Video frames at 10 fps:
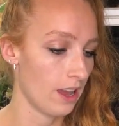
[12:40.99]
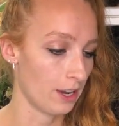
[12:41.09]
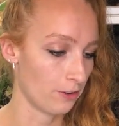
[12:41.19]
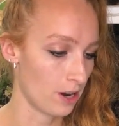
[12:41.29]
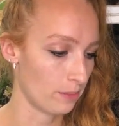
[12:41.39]

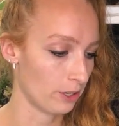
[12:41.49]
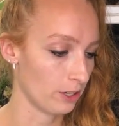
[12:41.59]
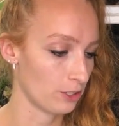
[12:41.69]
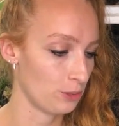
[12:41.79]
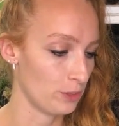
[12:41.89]

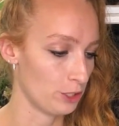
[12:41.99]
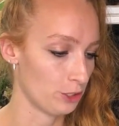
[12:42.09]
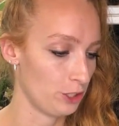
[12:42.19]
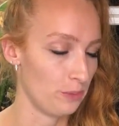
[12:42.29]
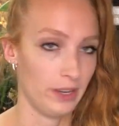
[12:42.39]
hygrometer to
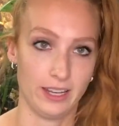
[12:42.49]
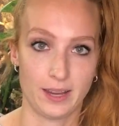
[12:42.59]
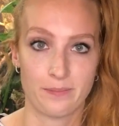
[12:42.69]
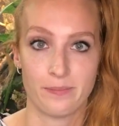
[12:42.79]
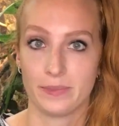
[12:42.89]
measure humidity.